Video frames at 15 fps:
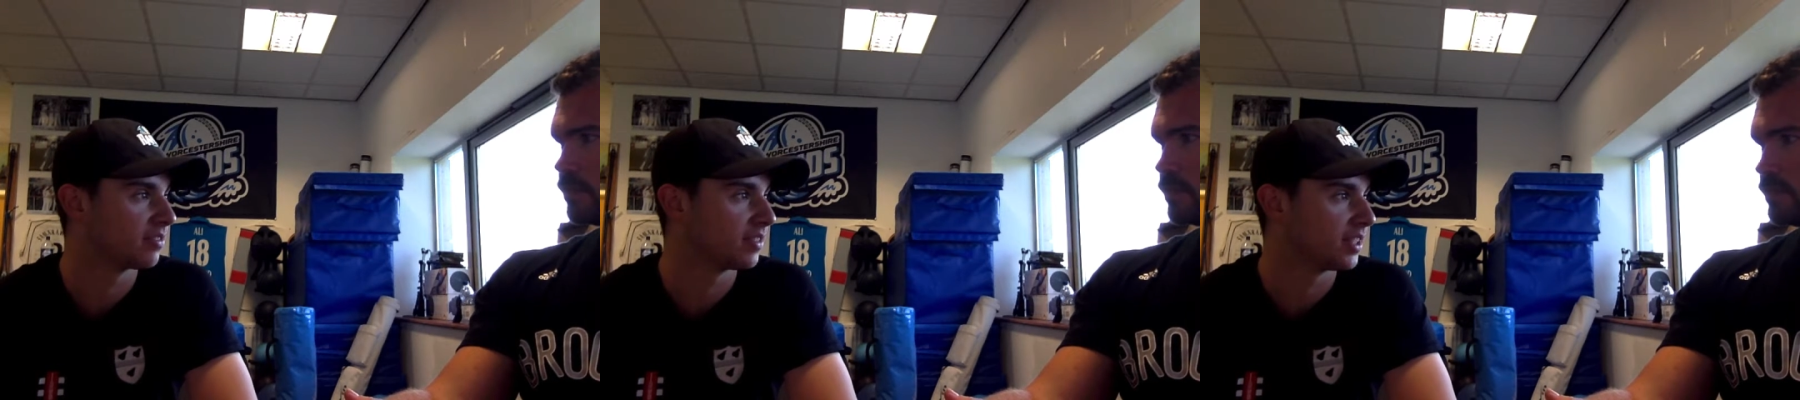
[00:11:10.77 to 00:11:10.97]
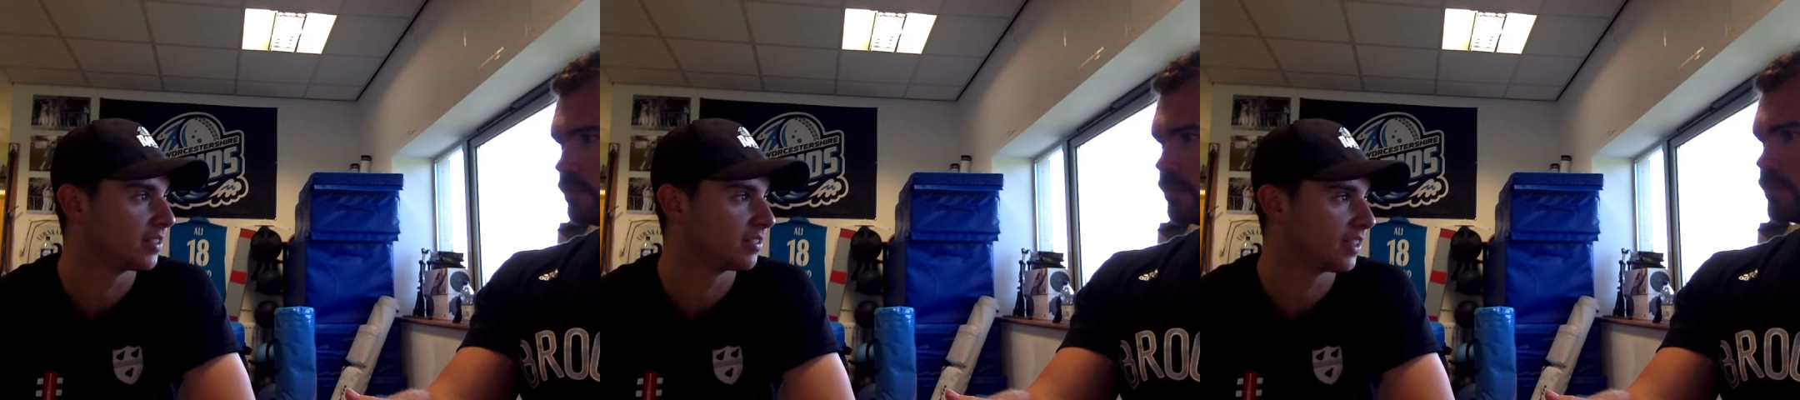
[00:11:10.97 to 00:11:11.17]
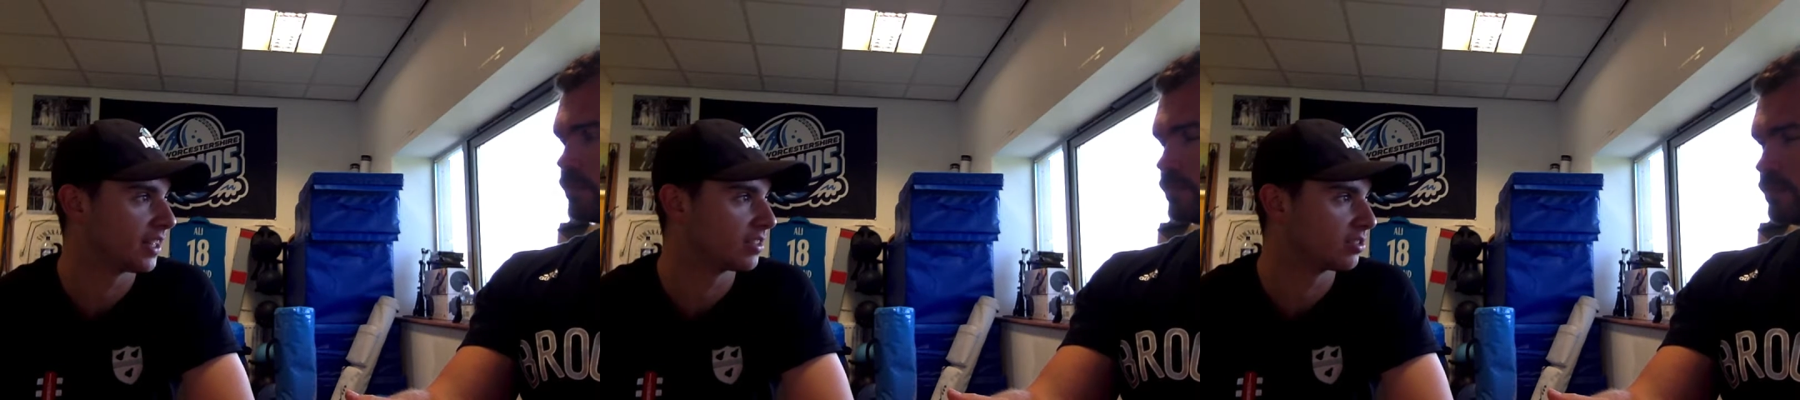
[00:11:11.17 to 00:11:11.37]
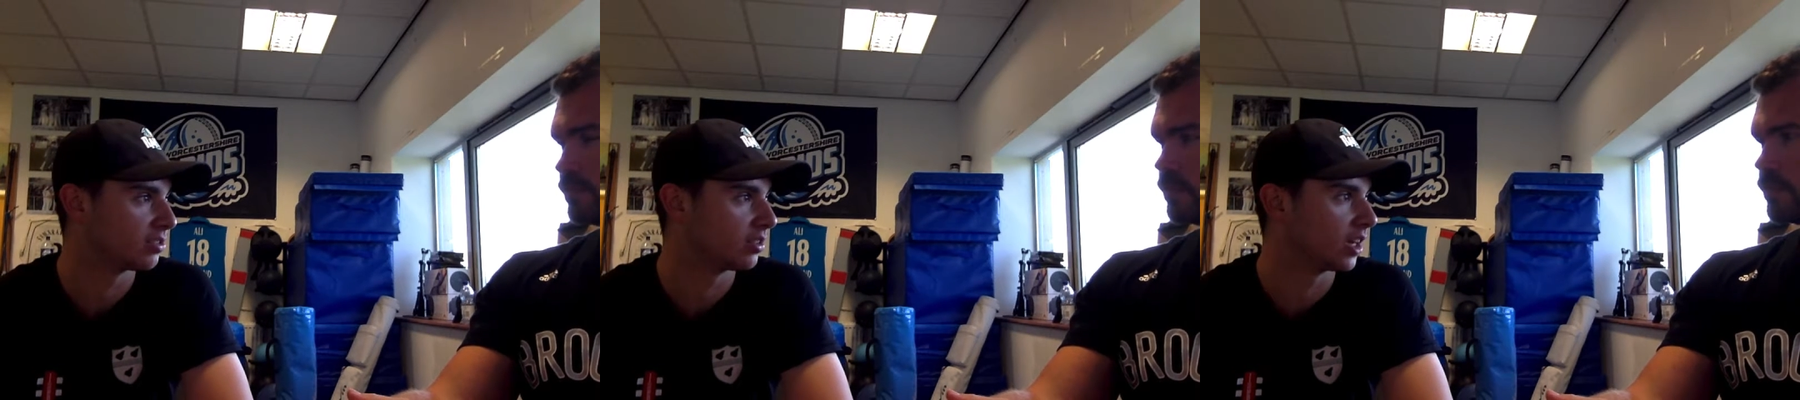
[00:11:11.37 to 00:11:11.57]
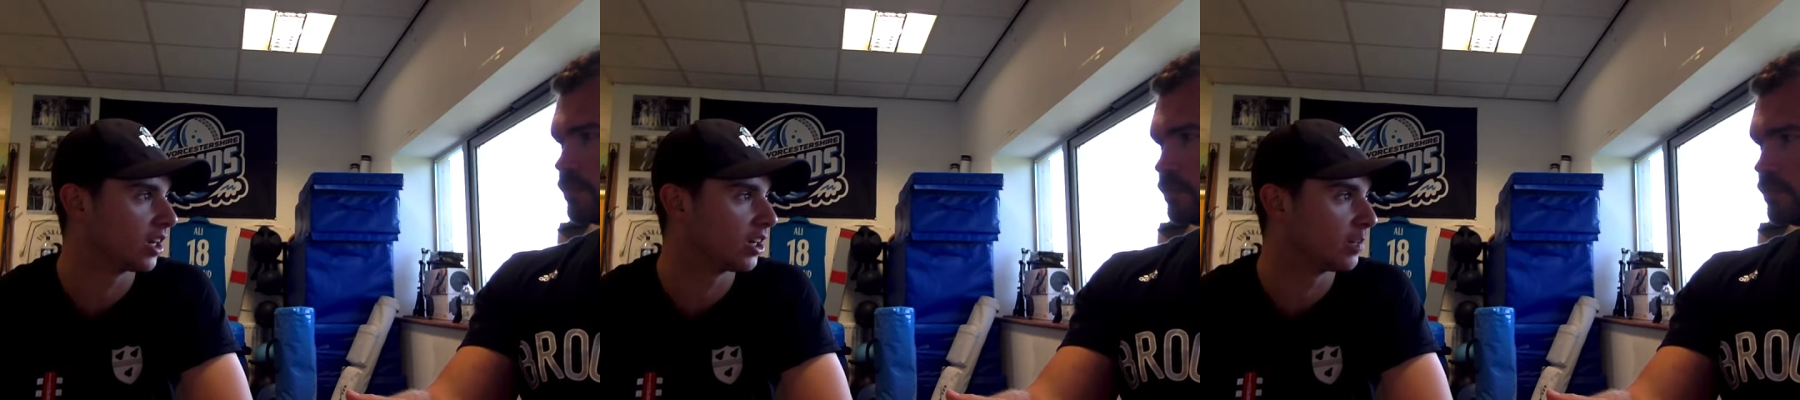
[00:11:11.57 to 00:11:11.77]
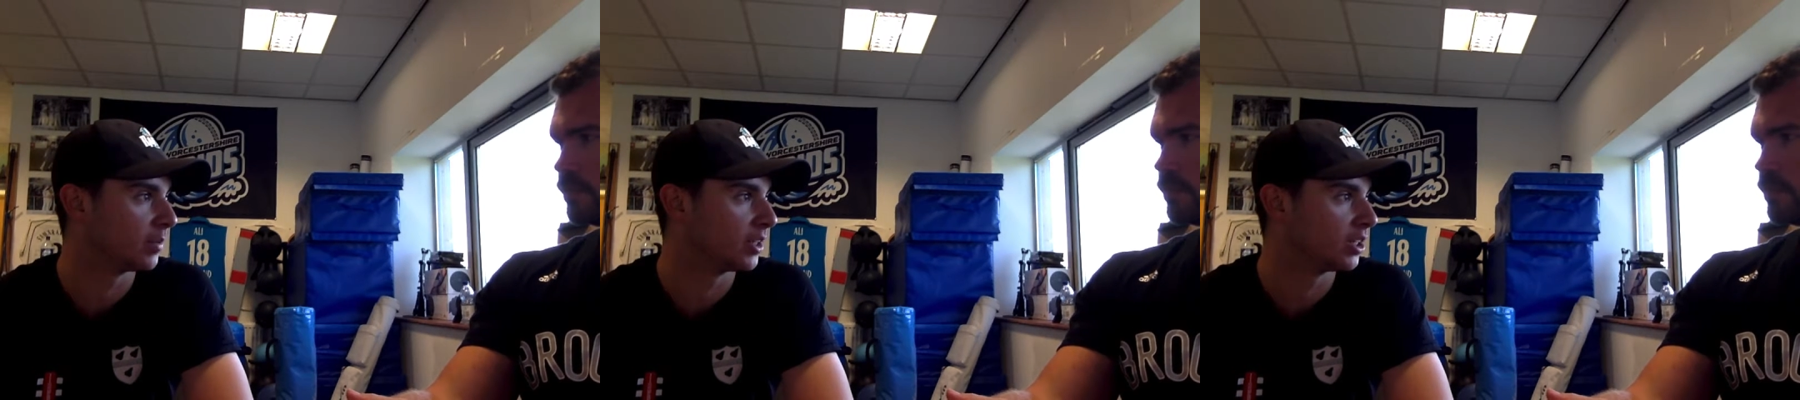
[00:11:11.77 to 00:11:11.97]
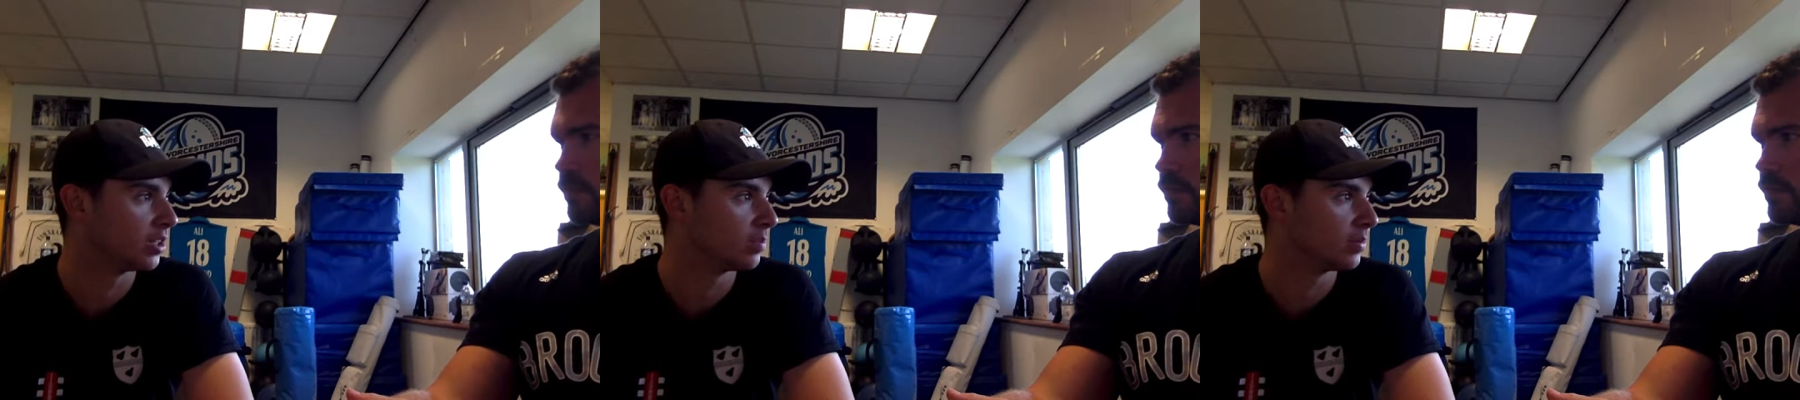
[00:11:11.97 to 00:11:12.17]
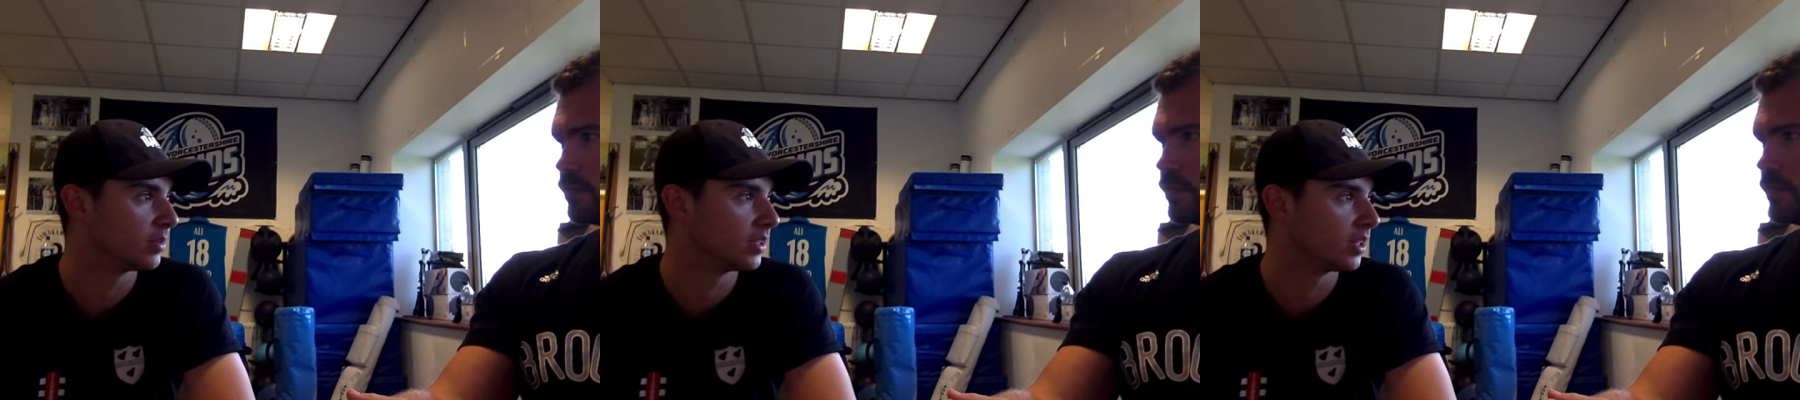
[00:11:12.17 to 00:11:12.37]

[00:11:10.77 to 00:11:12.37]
if they'd sort of eye me up.